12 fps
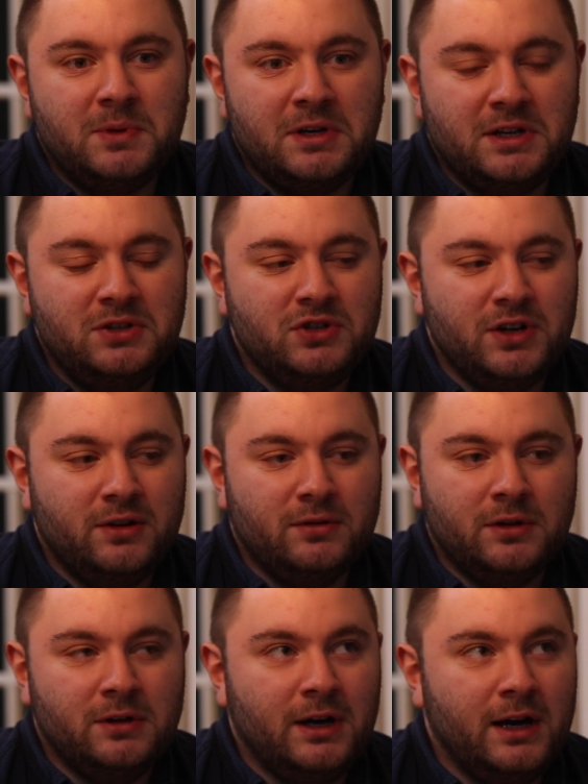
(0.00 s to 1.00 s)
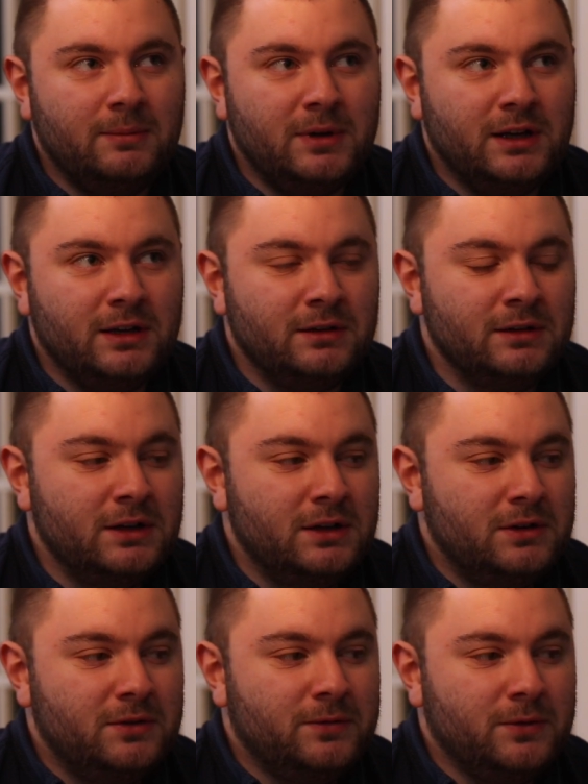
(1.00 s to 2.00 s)
But in general, I mean,
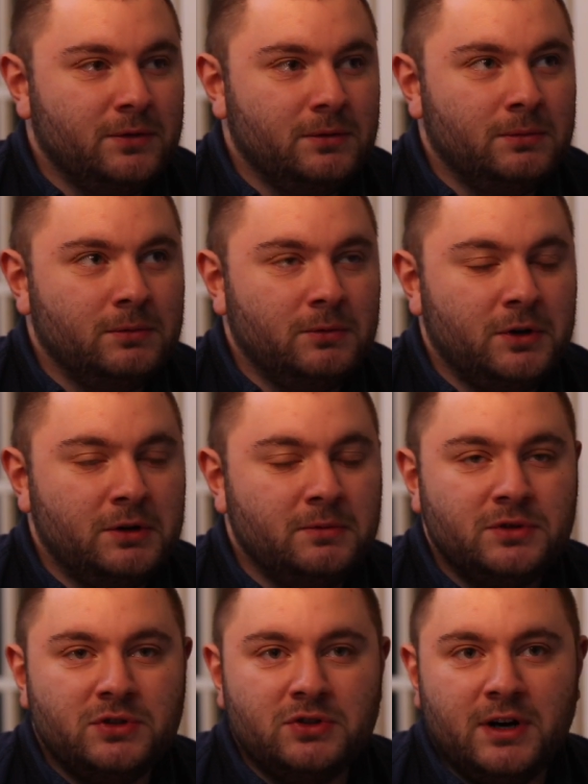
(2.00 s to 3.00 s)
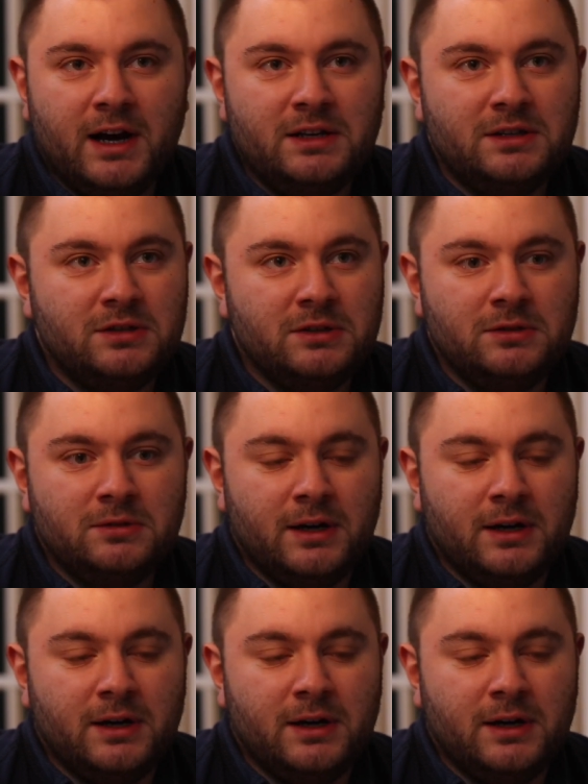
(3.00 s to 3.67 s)
for what it was trying to do,